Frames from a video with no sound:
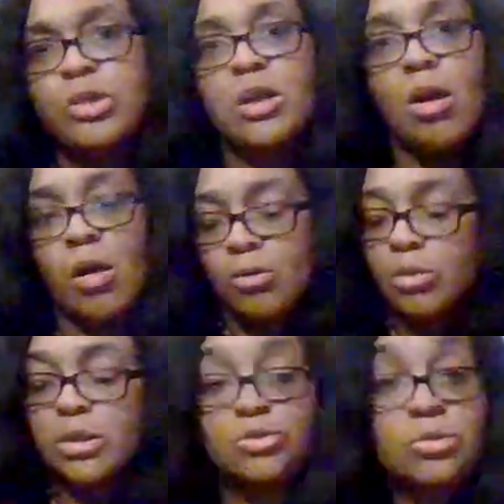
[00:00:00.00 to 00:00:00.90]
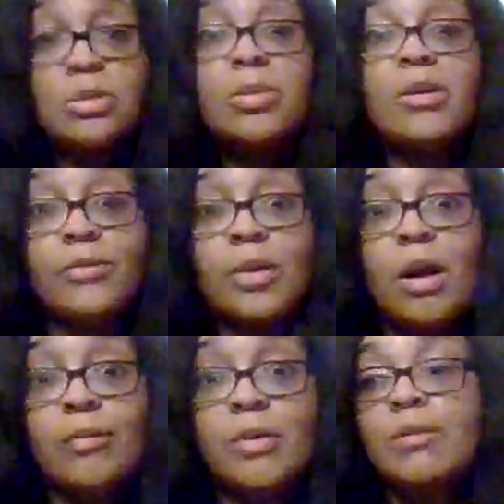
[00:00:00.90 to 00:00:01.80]
We can all really truly benefit
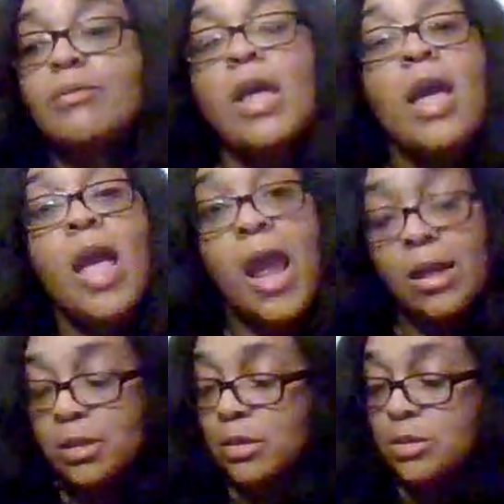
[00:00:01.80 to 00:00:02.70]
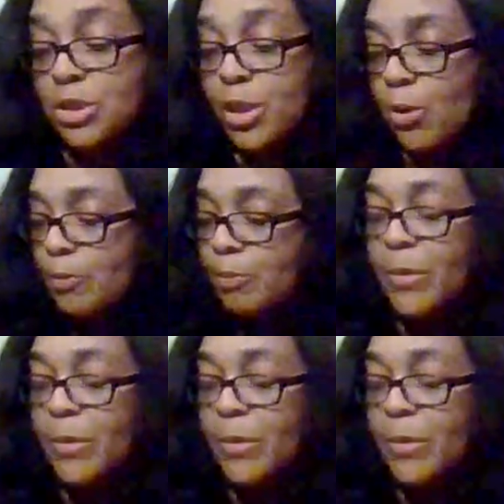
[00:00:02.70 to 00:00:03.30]
off of and get to know.